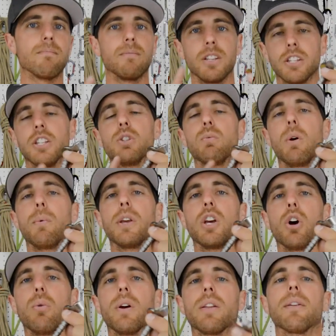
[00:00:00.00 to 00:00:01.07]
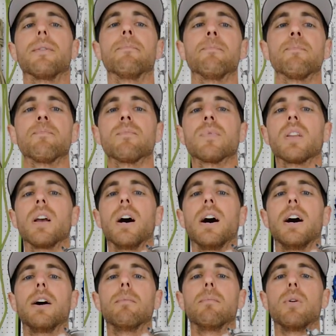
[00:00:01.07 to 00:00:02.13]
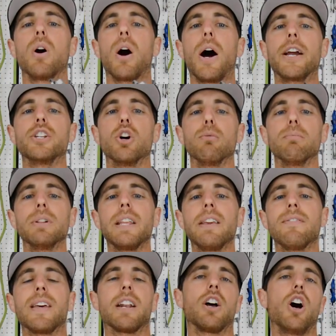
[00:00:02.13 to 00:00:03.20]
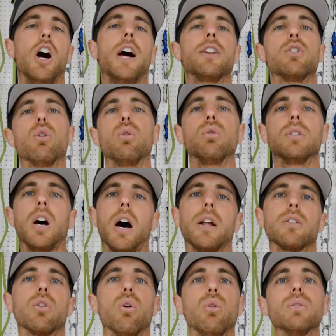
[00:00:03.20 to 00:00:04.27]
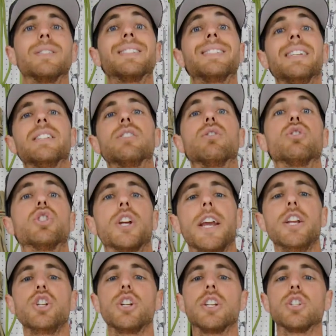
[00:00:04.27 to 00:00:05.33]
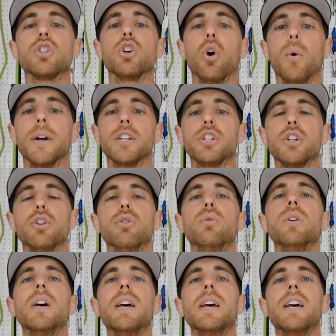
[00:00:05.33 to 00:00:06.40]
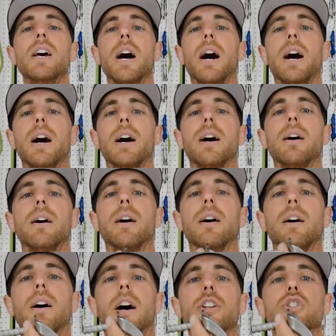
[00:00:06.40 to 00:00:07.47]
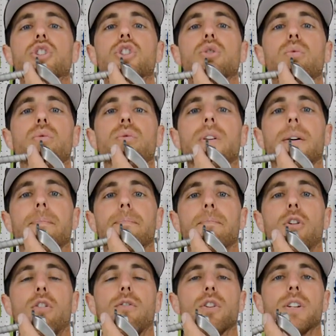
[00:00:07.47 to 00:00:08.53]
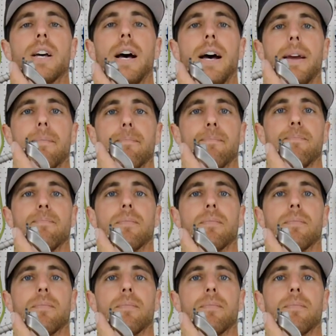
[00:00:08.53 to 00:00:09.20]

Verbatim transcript: This is what we go with. Um, I don't believe that a hot, cold, hot, cold seasonal change is going to uh, unscrew them over time,